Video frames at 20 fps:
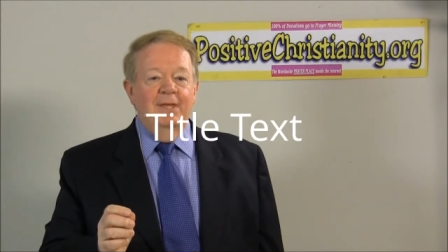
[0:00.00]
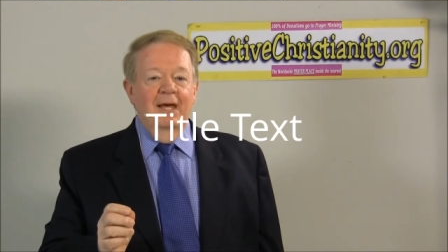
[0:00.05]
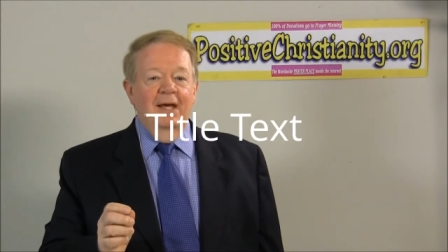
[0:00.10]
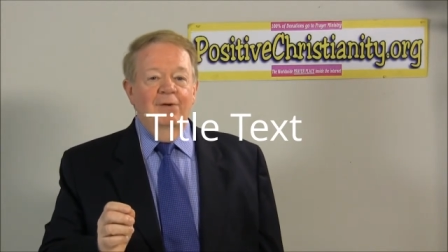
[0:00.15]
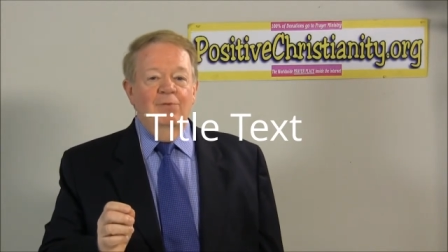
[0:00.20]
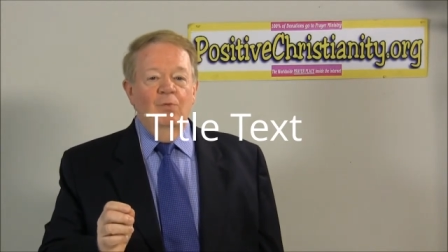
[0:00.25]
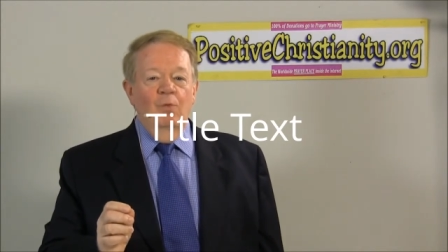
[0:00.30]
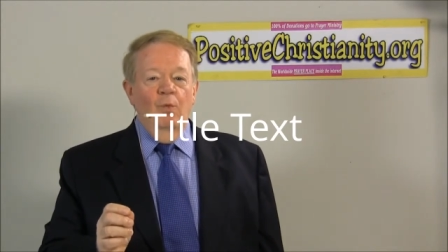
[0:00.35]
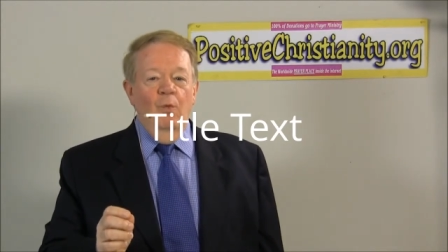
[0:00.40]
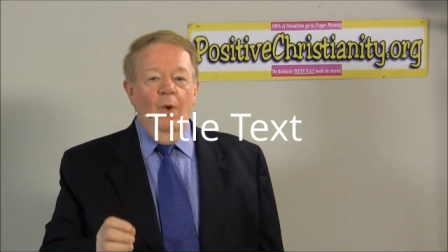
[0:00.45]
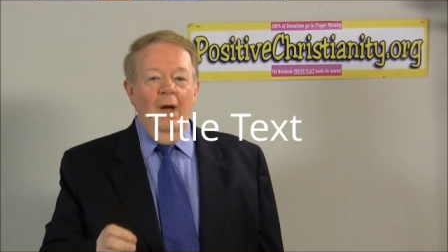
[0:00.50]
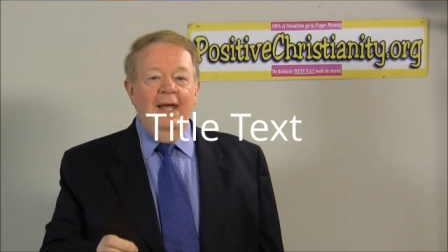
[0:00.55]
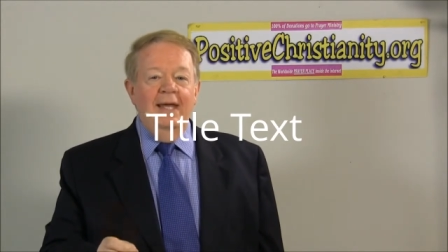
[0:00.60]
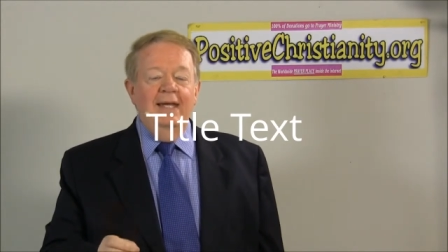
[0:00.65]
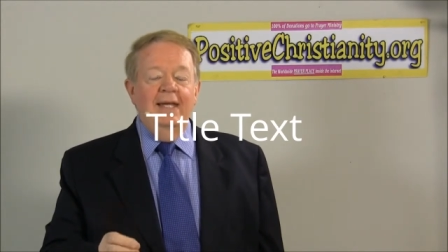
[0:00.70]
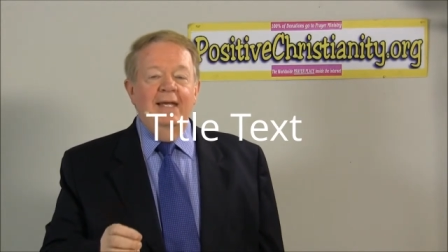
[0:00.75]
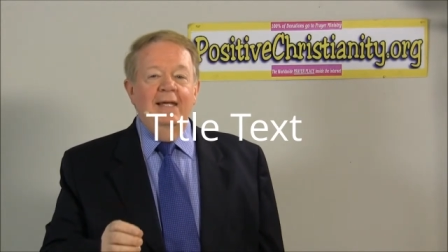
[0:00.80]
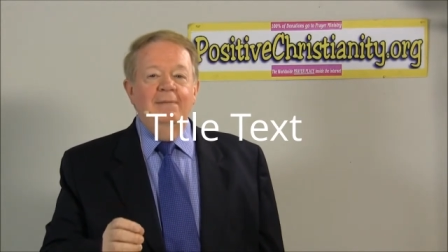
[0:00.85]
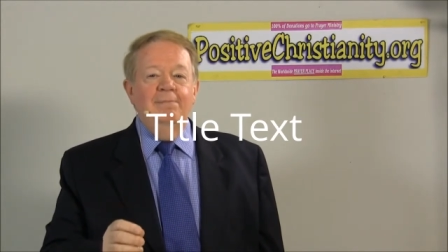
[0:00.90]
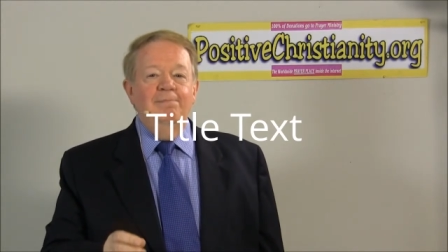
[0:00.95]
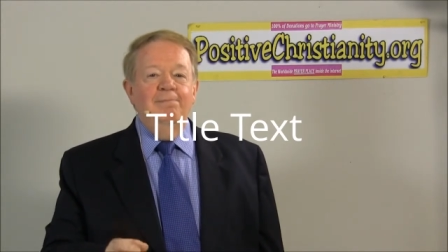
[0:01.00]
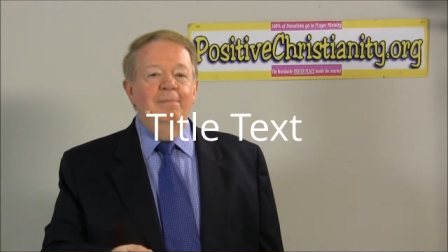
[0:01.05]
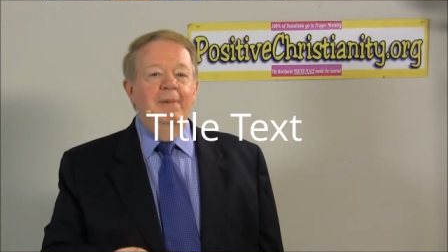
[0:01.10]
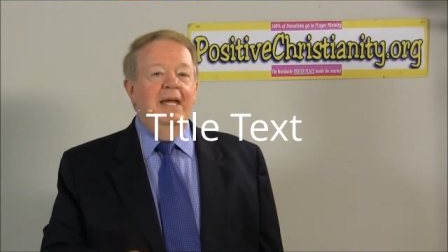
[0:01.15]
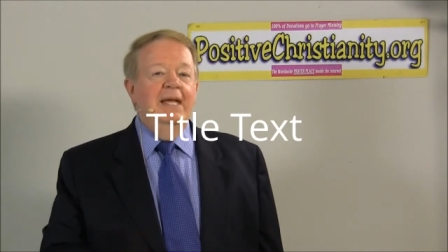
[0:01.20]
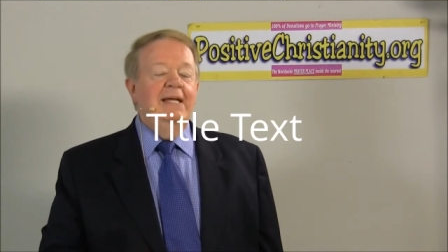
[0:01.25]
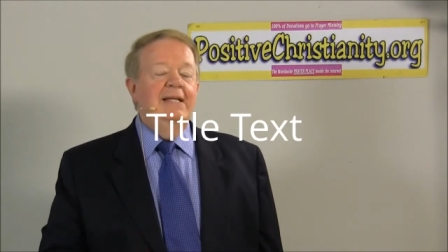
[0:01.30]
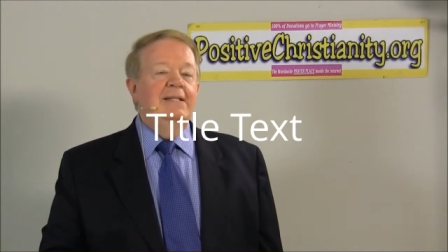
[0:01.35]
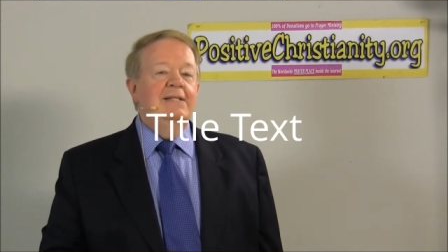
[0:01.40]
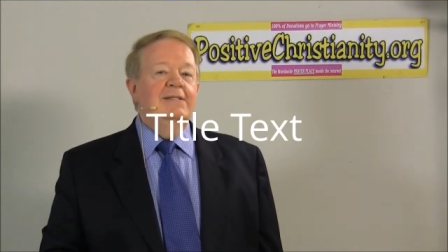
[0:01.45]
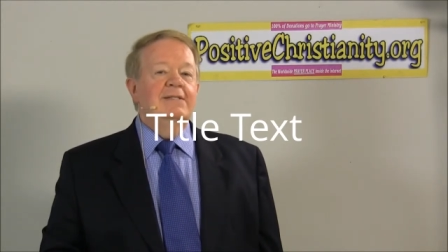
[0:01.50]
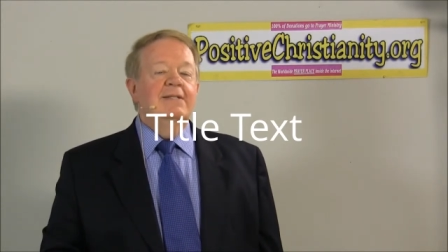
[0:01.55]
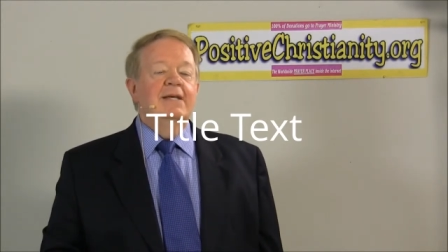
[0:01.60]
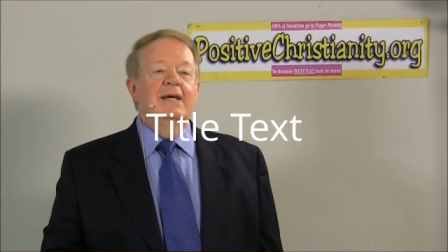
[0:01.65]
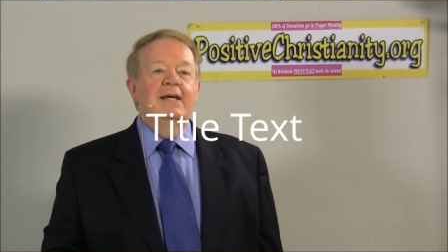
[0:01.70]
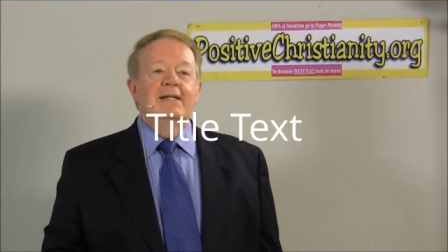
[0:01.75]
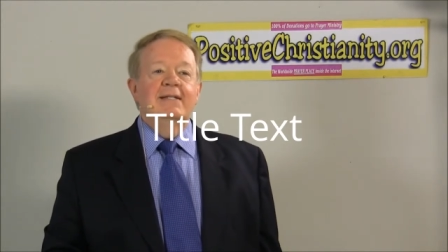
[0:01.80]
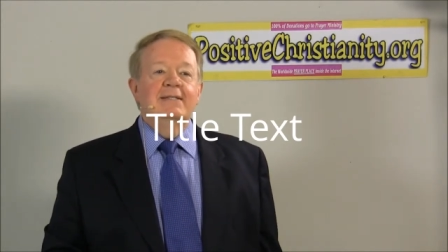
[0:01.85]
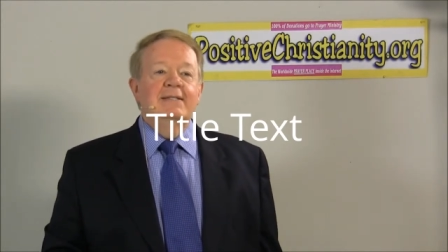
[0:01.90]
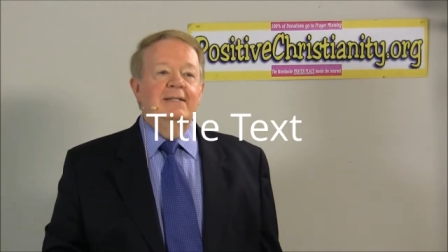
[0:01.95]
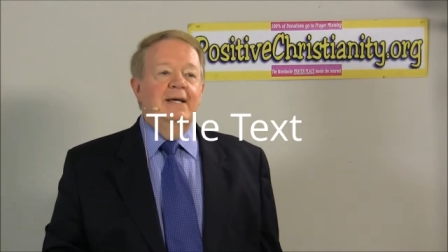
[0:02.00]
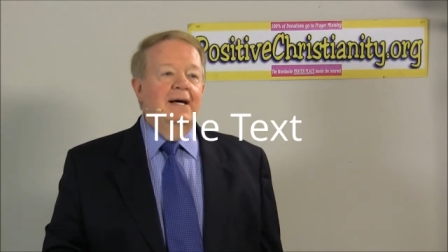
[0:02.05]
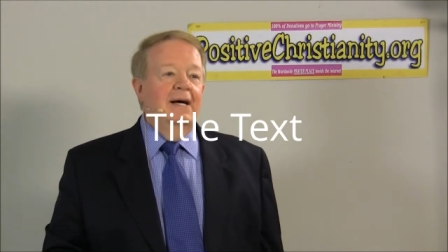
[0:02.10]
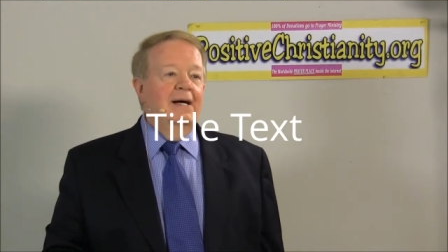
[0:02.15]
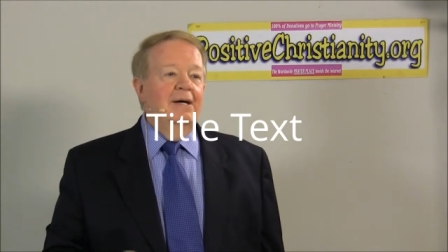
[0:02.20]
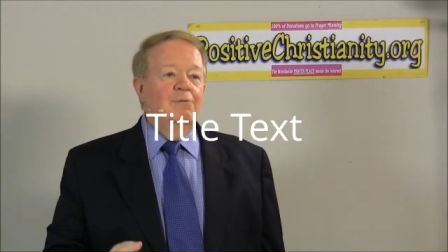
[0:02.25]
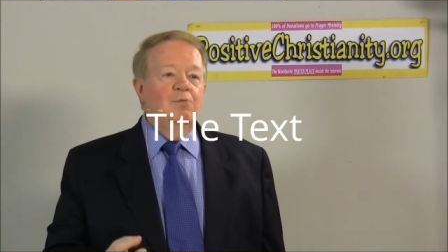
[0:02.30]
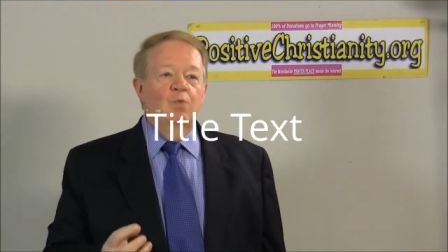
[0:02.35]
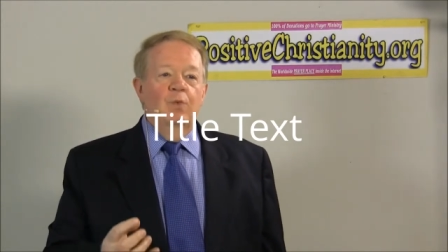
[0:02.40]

that waiting means that uh,